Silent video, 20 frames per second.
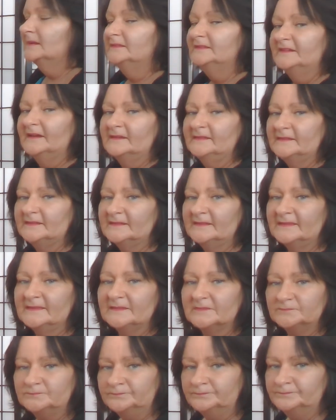Justice.
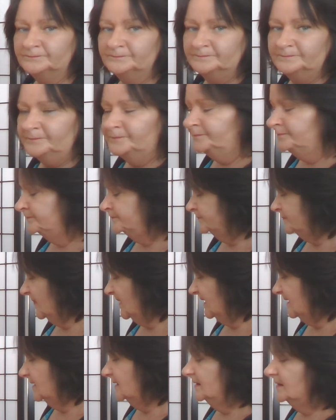There
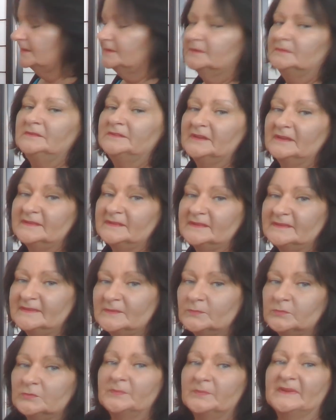you go. Justice
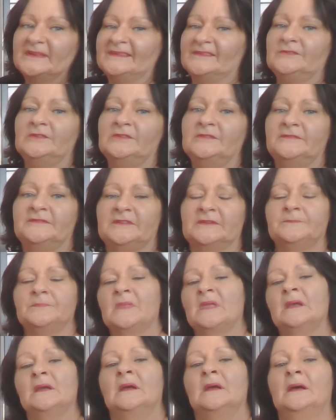will be served.
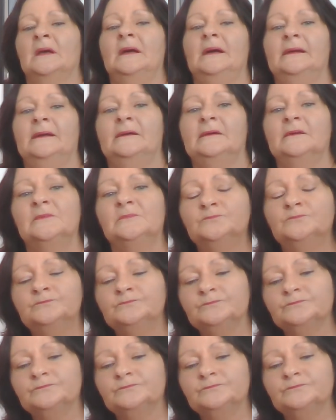So